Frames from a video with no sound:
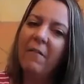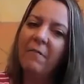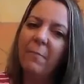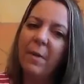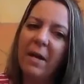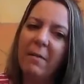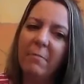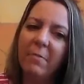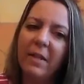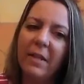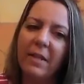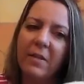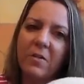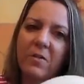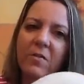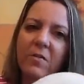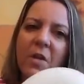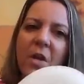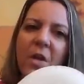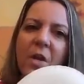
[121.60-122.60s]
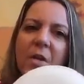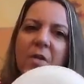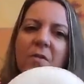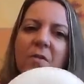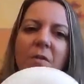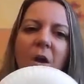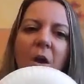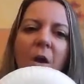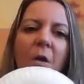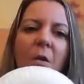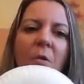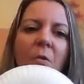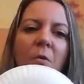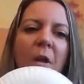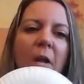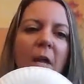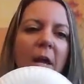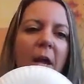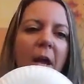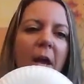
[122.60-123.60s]
have pipe cleaners.
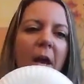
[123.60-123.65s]
So